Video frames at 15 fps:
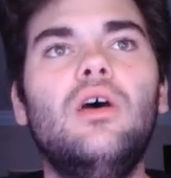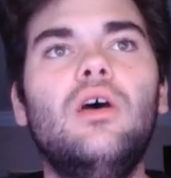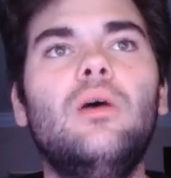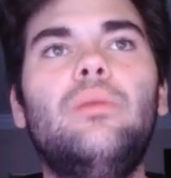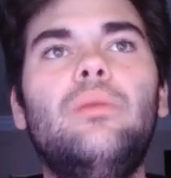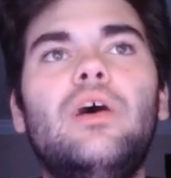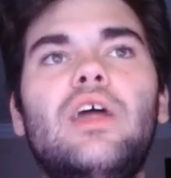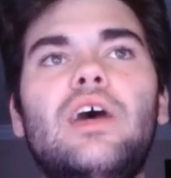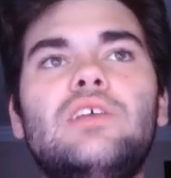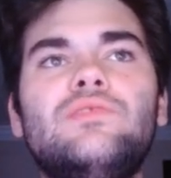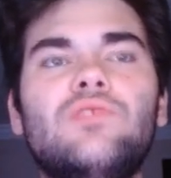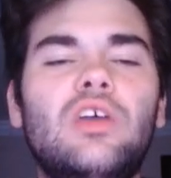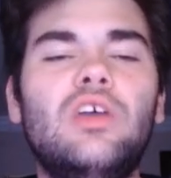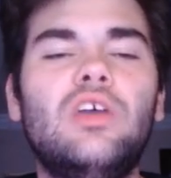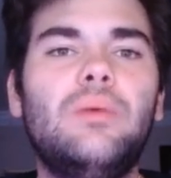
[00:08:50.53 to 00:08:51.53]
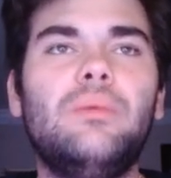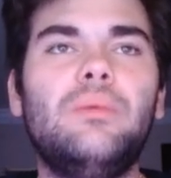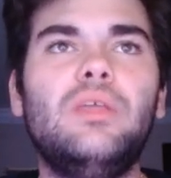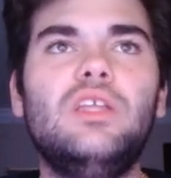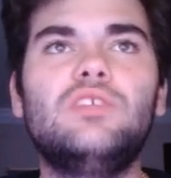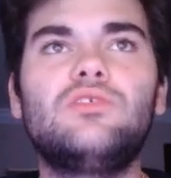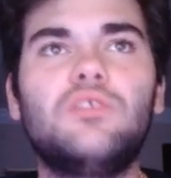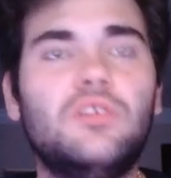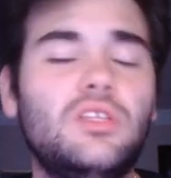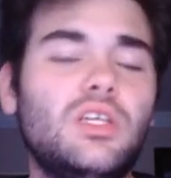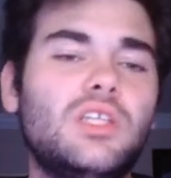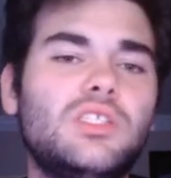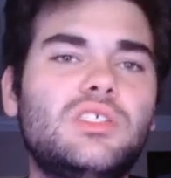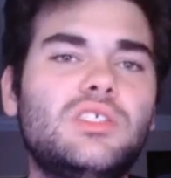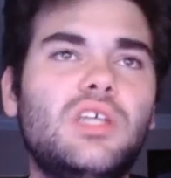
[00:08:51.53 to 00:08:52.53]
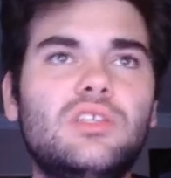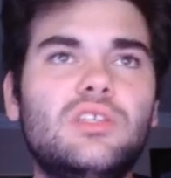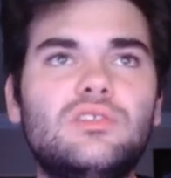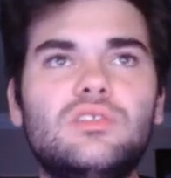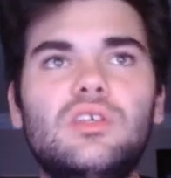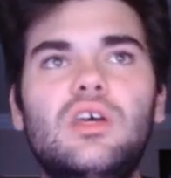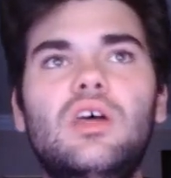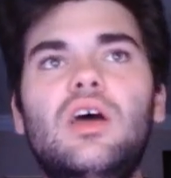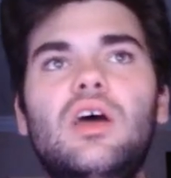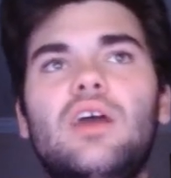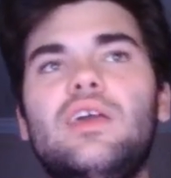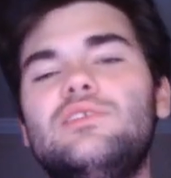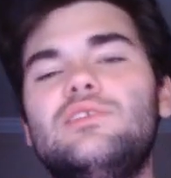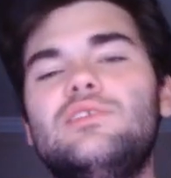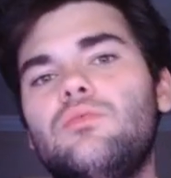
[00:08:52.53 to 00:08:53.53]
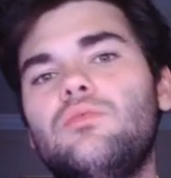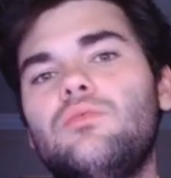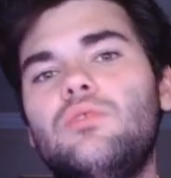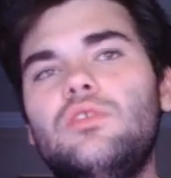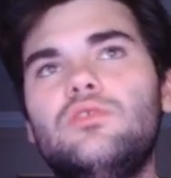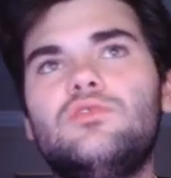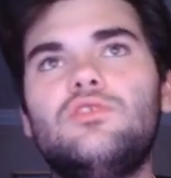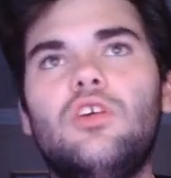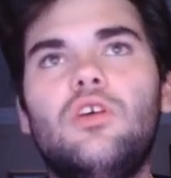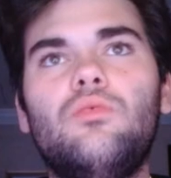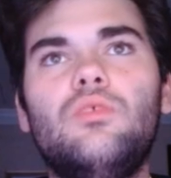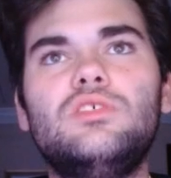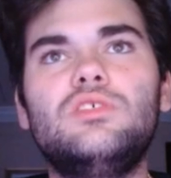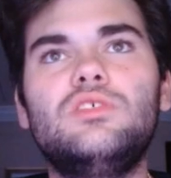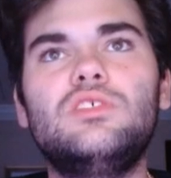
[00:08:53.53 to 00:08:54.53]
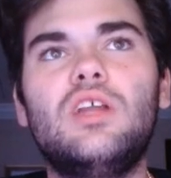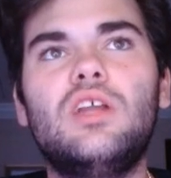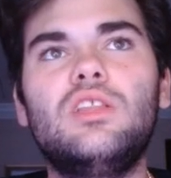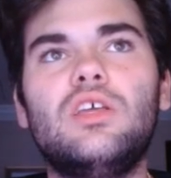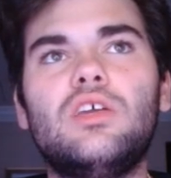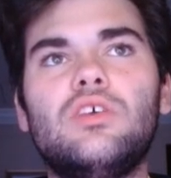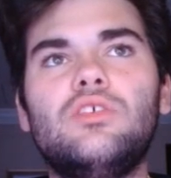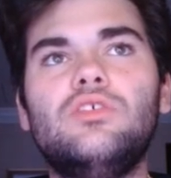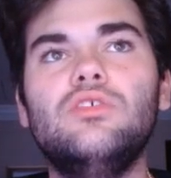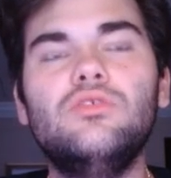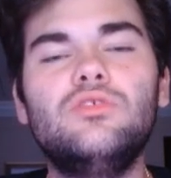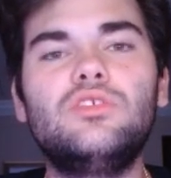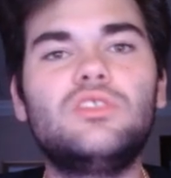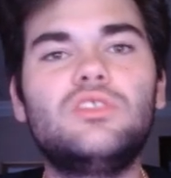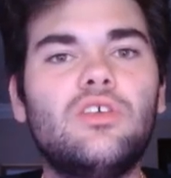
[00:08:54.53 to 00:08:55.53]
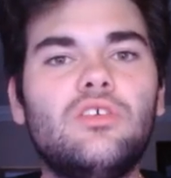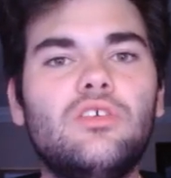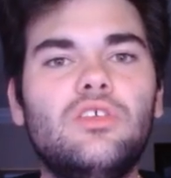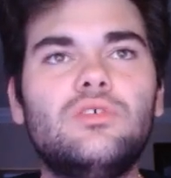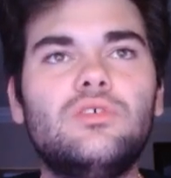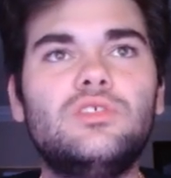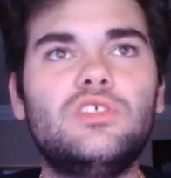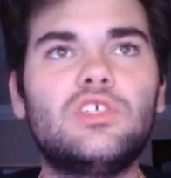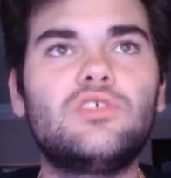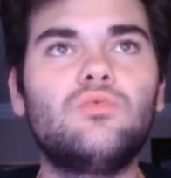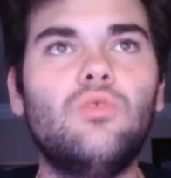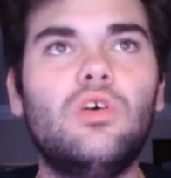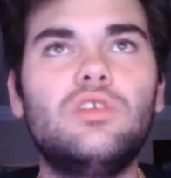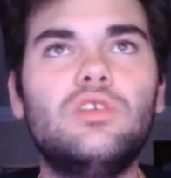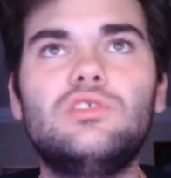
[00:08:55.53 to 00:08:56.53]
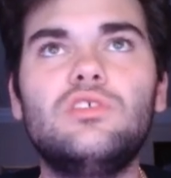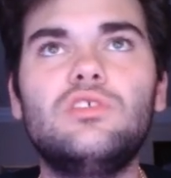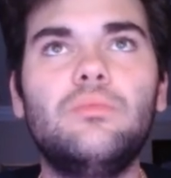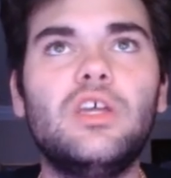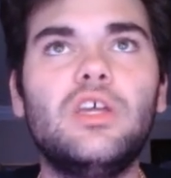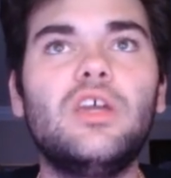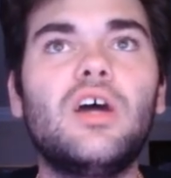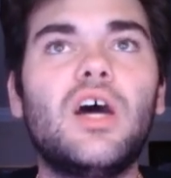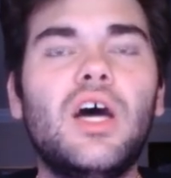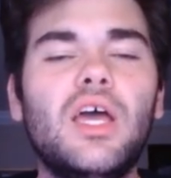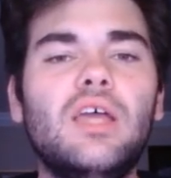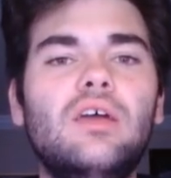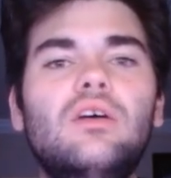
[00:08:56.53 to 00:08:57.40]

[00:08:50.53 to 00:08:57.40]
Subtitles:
But as for him, he's currently on the Saints. Again, it's another one of those solid ones. He's not like a huge center, 6'1", still a big guy.